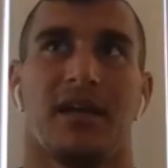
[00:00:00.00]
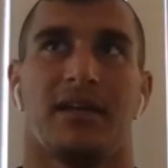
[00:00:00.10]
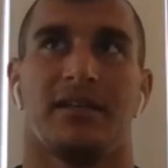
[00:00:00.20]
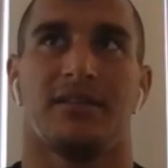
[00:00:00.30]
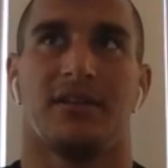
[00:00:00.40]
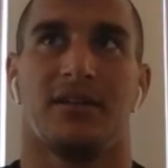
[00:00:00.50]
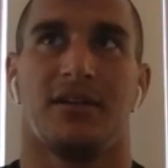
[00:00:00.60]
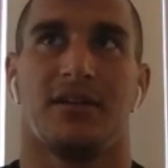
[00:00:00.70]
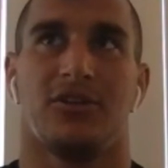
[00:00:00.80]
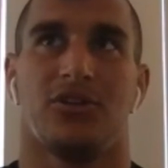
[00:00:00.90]
And,
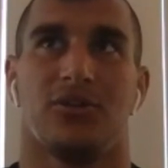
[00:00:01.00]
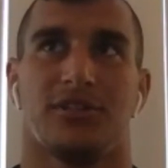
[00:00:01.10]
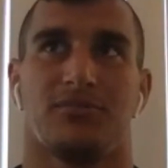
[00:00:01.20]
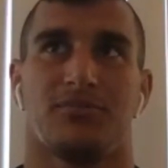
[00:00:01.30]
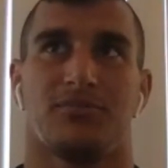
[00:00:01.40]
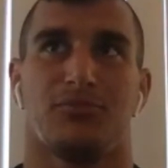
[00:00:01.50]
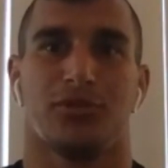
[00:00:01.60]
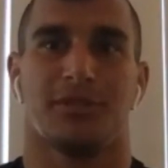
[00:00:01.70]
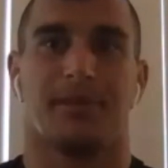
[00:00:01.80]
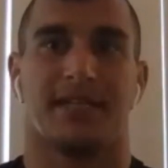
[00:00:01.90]
it's
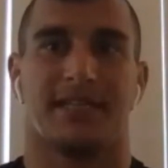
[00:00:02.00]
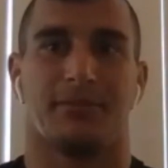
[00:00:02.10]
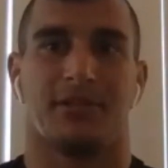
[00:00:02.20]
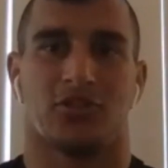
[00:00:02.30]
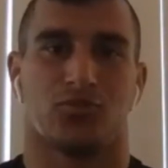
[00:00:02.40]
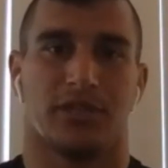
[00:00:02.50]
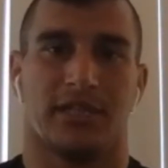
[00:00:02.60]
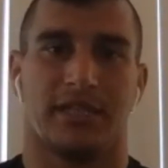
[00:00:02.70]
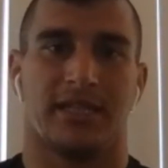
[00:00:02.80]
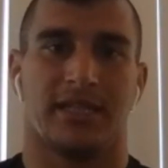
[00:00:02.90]
mutual respect, and because
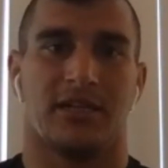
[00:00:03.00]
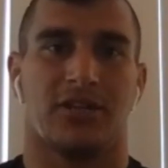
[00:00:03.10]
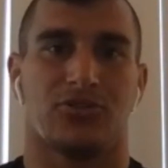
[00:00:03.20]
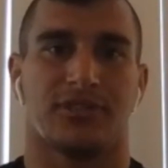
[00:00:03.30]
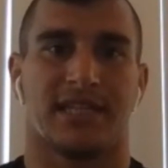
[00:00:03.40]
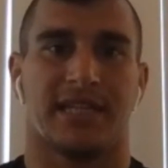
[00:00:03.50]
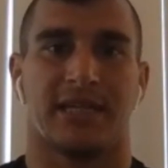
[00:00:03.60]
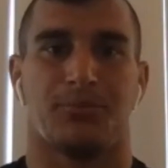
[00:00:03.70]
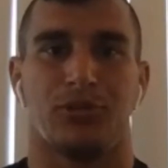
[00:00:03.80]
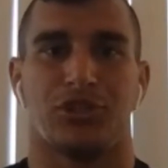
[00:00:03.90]
we
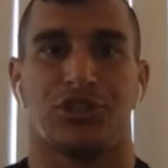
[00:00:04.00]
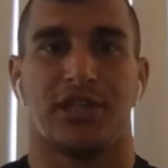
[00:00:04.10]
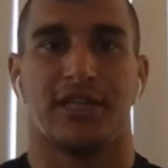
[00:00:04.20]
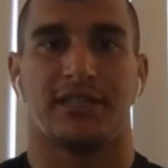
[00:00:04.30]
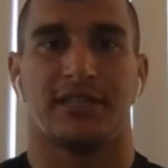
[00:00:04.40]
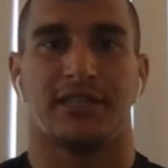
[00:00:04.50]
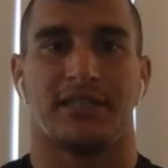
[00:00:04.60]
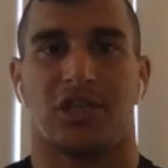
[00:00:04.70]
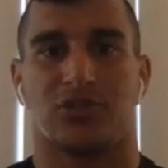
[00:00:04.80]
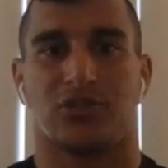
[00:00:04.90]
understand and appreciate
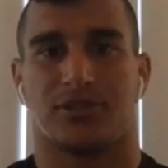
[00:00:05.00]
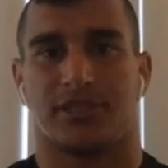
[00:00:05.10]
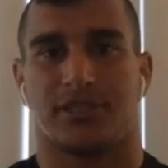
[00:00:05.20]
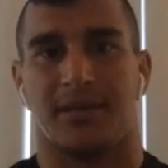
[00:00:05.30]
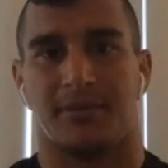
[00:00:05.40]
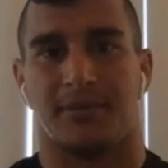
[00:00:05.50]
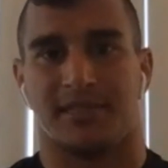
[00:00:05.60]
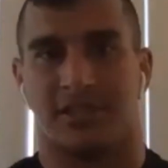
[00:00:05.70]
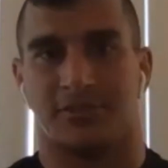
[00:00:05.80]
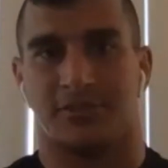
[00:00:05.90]
each other's time and
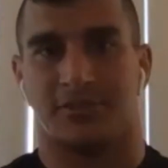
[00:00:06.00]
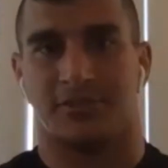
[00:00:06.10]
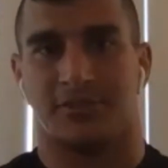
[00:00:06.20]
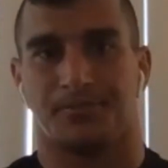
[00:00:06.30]
skills.